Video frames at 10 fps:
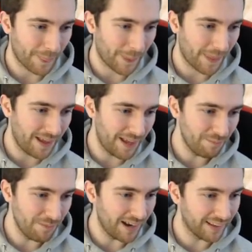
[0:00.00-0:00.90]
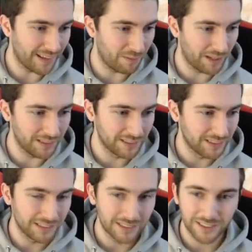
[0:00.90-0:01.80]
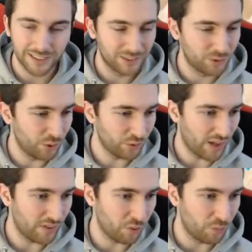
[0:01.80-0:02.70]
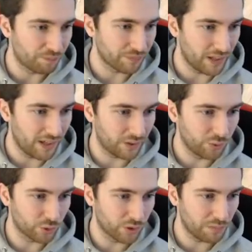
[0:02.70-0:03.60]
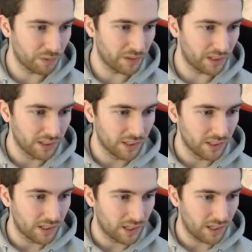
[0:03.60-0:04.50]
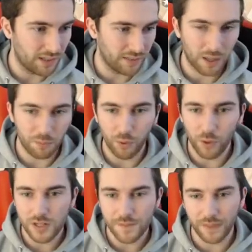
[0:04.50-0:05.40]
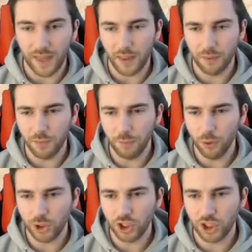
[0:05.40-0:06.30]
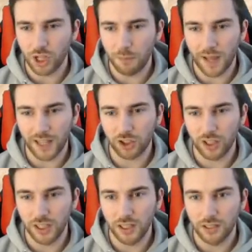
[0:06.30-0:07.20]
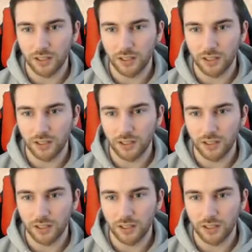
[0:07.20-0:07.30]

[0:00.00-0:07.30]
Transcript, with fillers: I ain't mad at that, man. Not at all. Uh, cool screen at the big... Uh, they get bored. Yeah, the, the board should just come naturally.